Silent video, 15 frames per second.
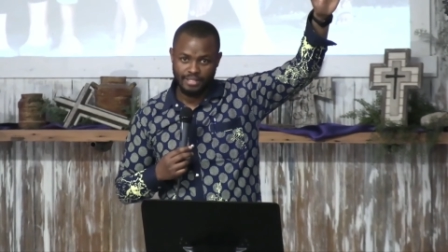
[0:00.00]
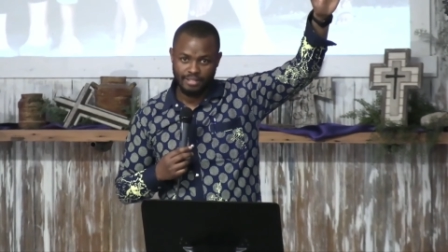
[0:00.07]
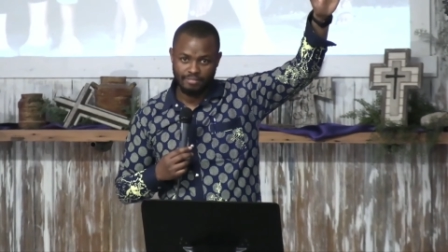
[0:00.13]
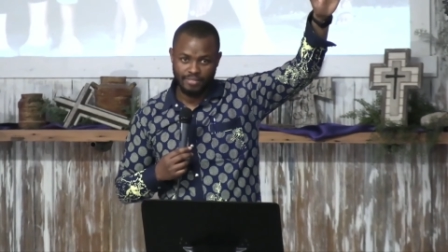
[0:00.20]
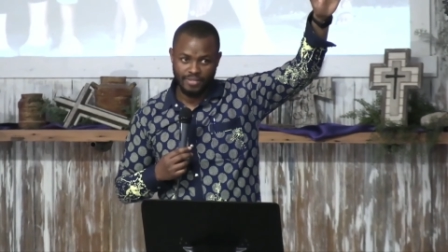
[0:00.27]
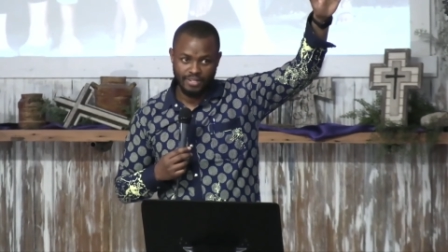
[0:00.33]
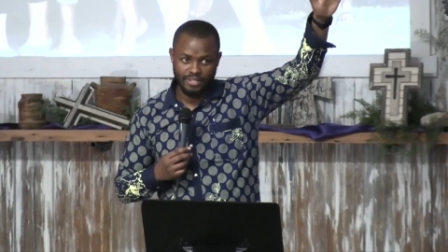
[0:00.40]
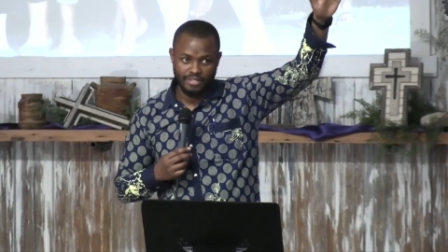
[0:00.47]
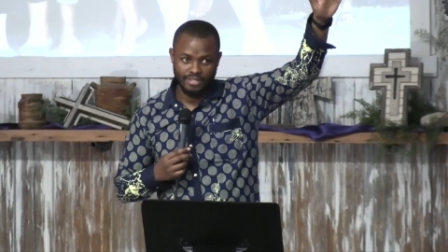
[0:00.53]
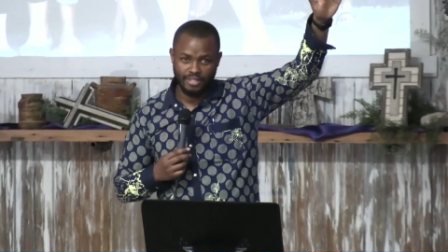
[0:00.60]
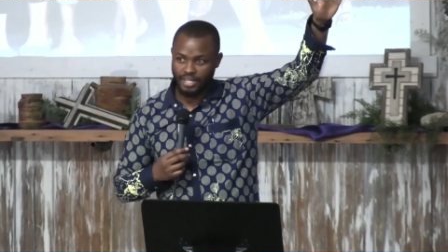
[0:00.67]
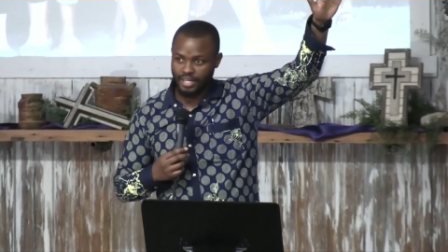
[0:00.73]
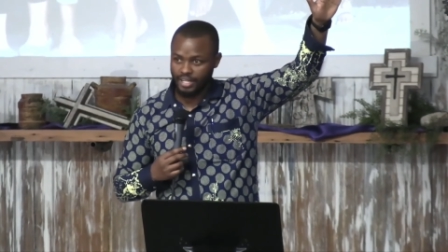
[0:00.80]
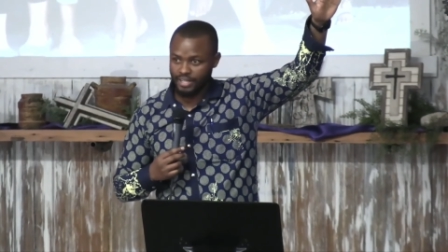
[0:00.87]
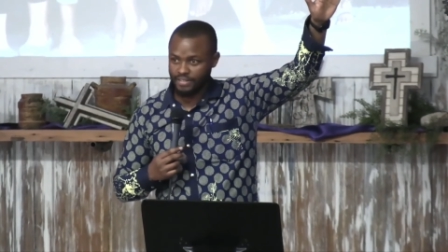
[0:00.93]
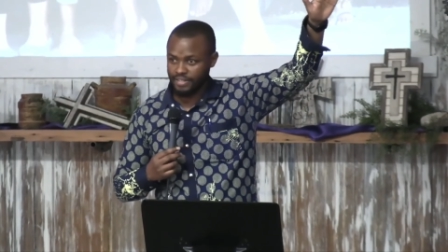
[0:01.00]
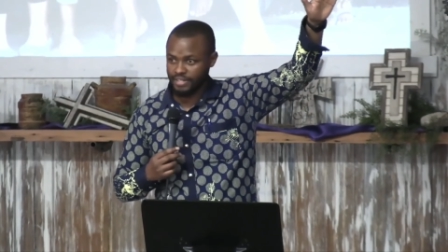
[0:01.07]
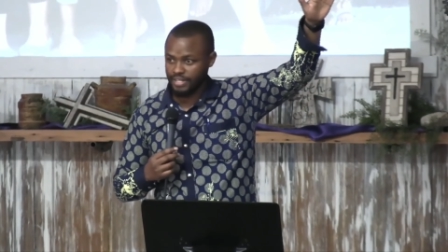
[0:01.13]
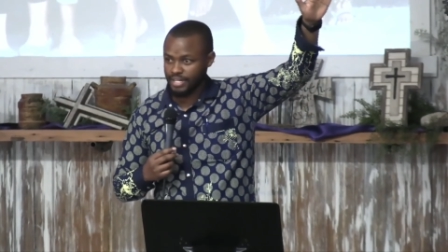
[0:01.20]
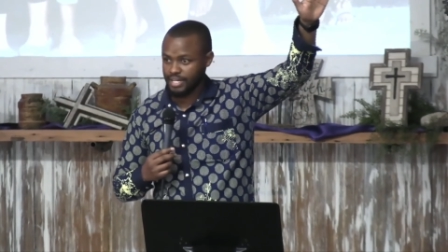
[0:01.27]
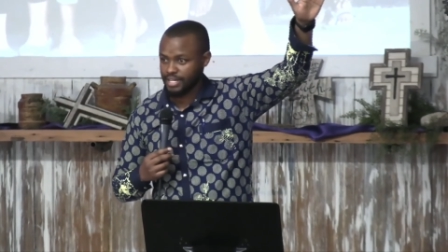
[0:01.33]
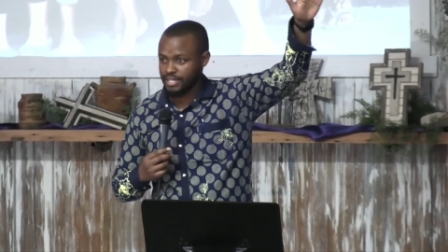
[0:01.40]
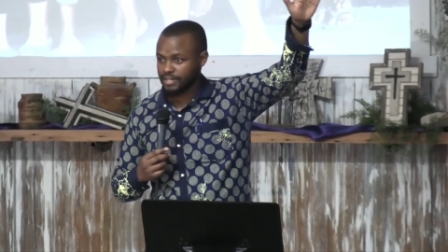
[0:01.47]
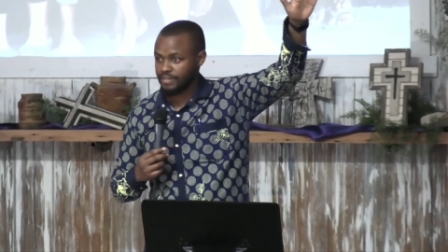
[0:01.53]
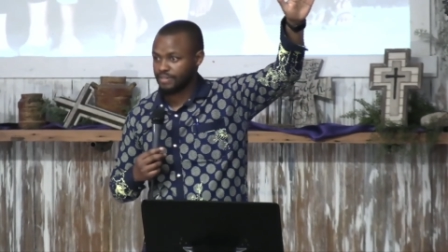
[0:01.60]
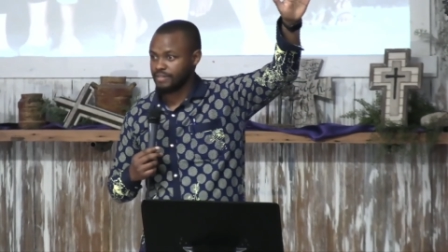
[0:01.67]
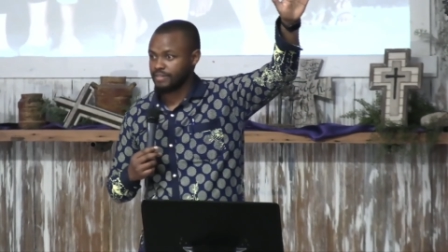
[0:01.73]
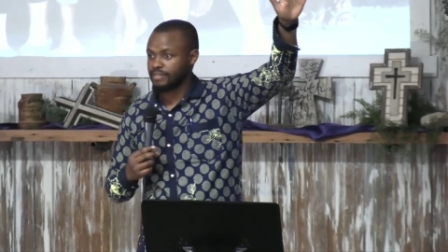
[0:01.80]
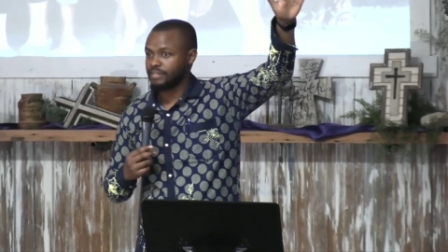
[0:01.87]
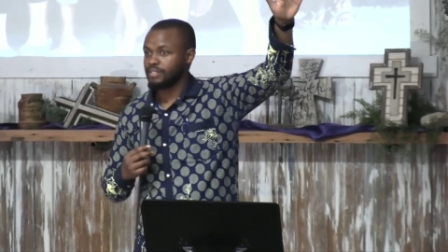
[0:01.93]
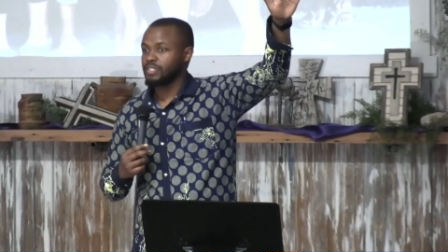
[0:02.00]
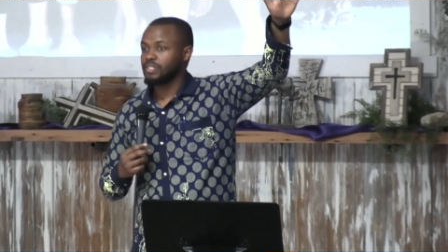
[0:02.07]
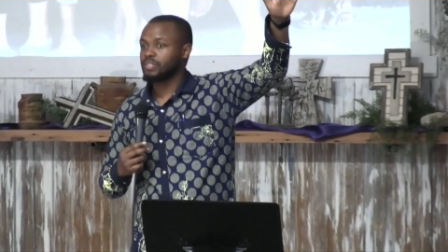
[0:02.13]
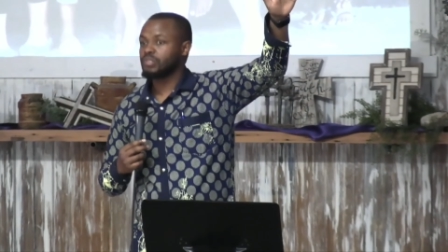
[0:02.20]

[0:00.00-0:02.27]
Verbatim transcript: I'm going to see the hands down.